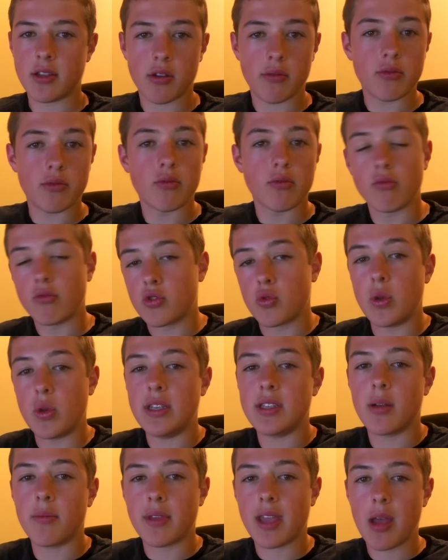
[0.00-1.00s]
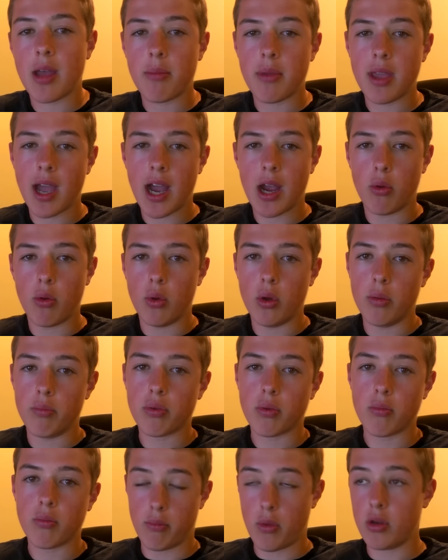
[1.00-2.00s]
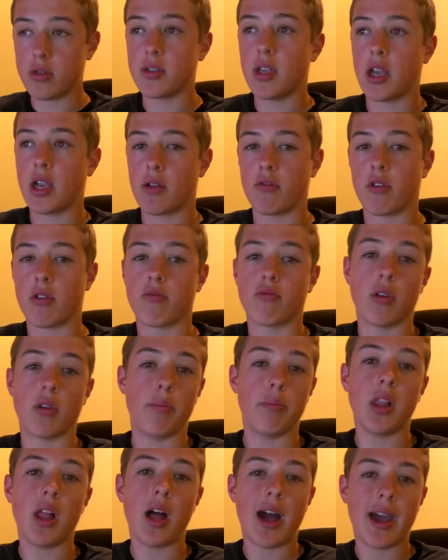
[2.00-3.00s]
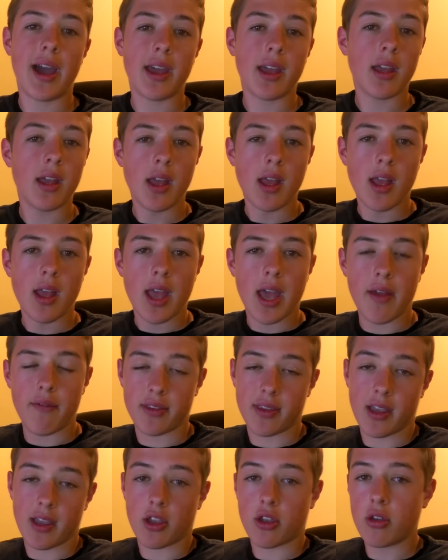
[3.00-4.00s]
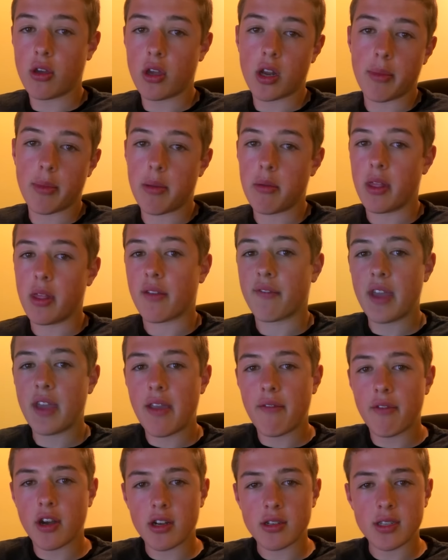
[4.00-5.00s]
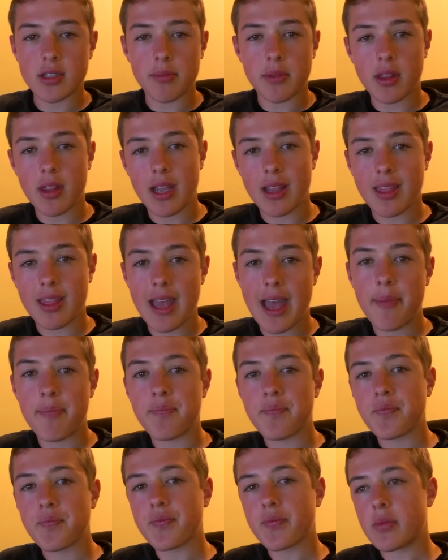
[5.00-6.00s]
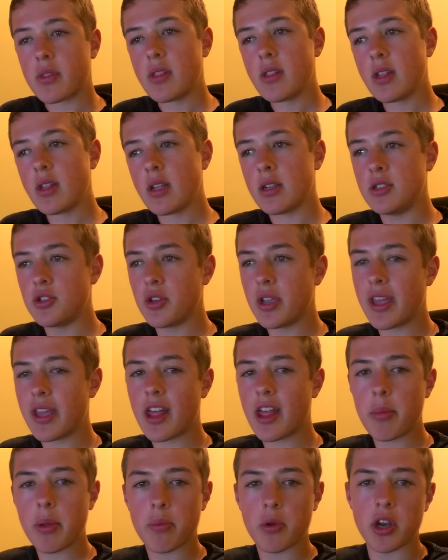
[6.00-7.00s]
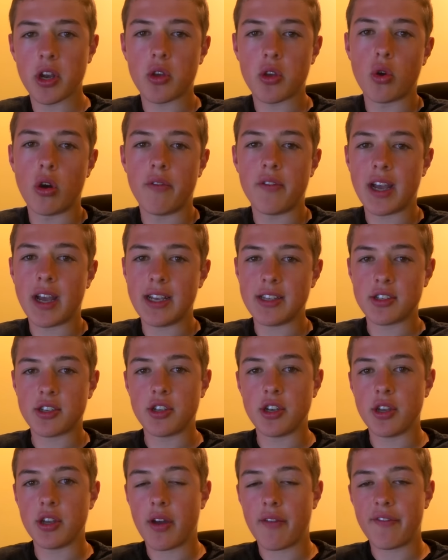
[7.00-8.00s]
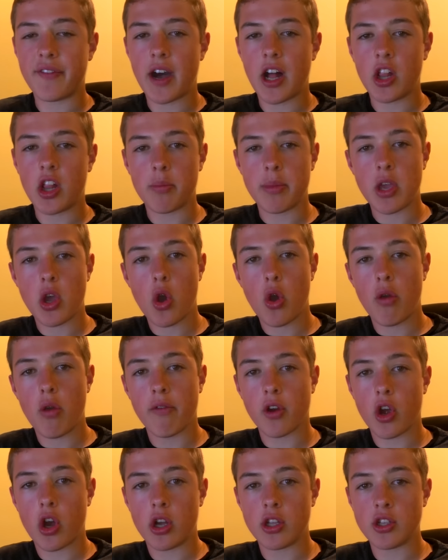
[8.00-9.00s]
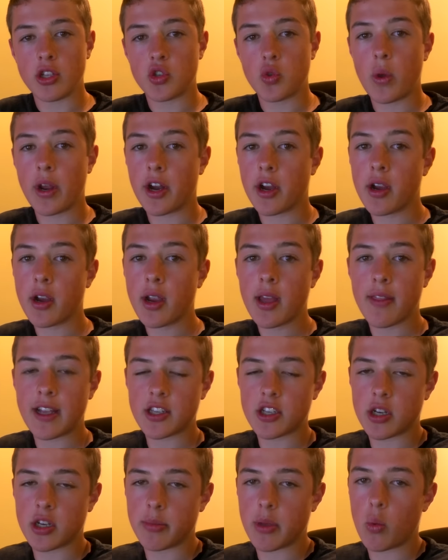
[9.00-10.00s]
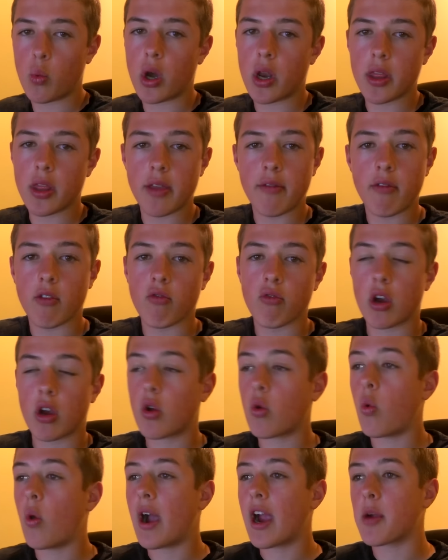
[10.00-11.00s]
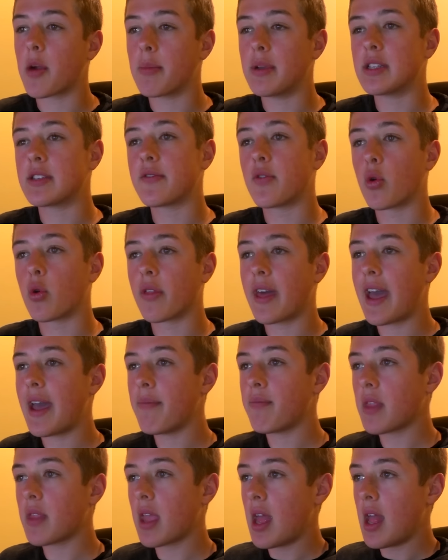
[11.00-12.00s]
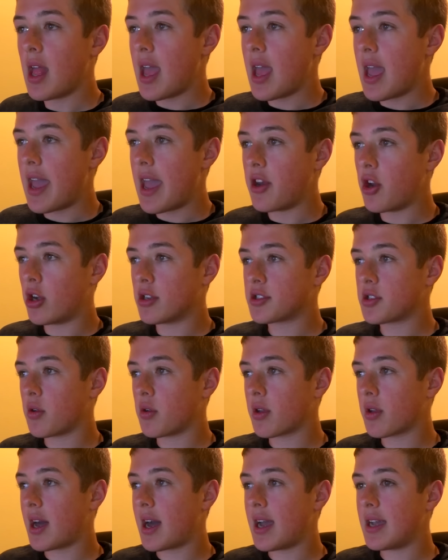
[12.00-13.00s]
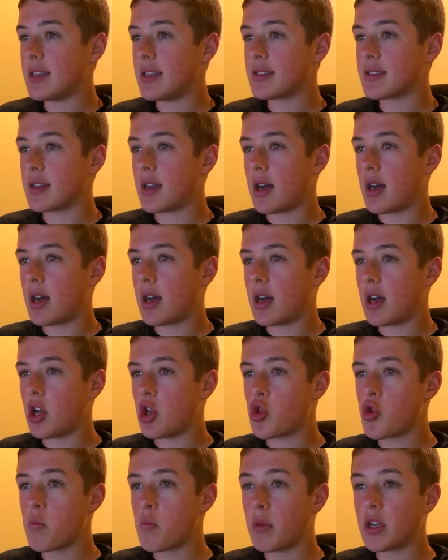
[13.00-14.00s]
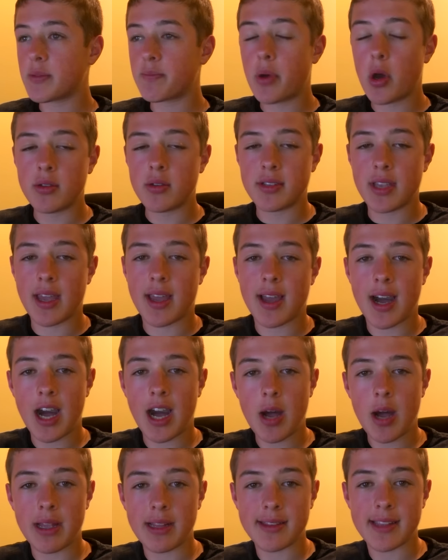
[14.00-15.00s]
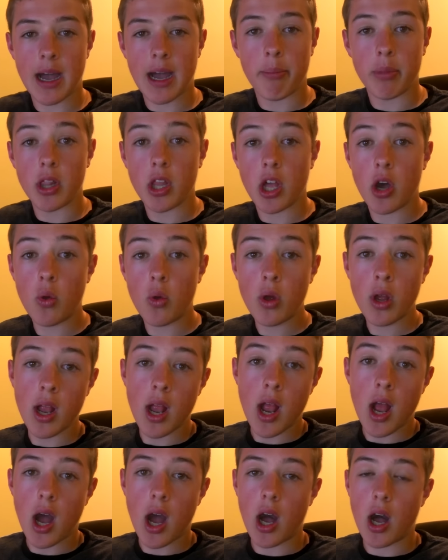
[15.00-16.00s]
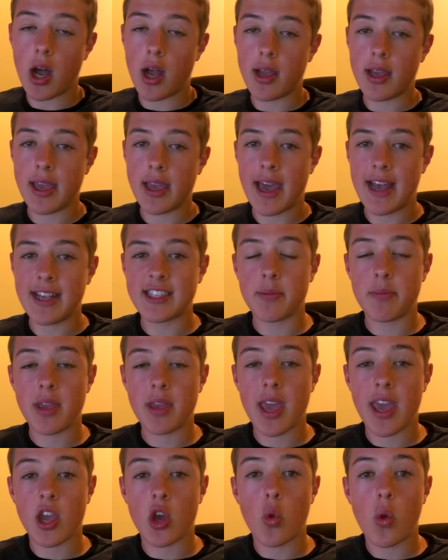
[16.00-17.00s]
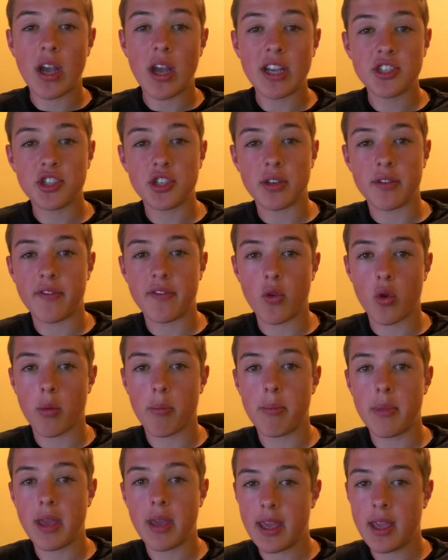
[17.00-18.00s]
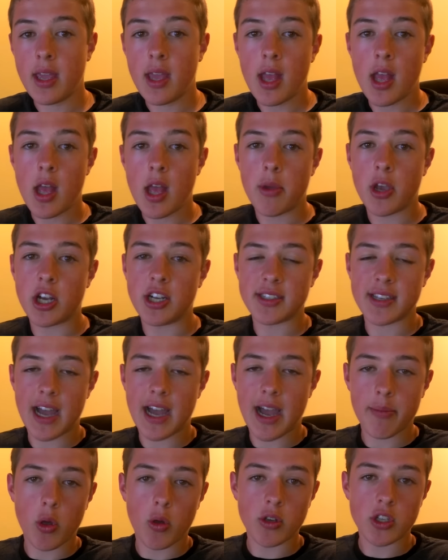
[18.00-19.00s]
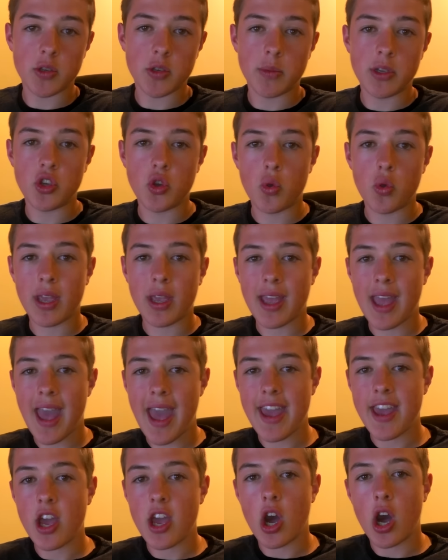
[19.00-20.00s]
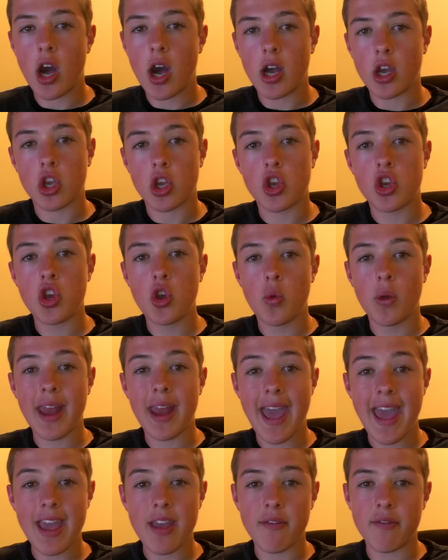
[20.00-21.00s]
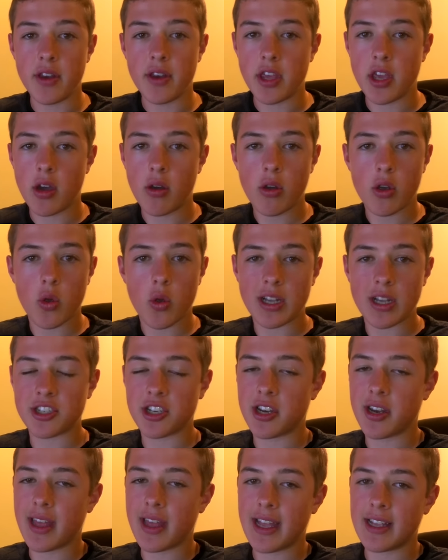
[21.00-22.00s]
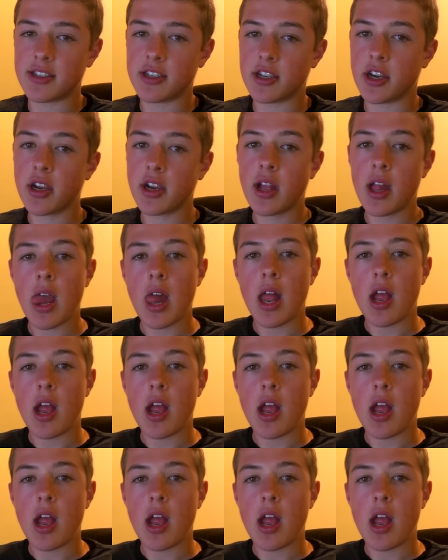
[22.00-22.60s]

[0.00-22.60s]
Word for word: you know, tweet something at me, I will most likely reply, and if it's like good, I'll maybe like favorite or something like that. So yeah, that'd be pretty cool if you guys could follow me over on Twitter. That's going to be one of the requirements for that. And also, guys, you must post a comment down below. It has to be a question for me because I'm going to be doing a Q&A video, question and answer,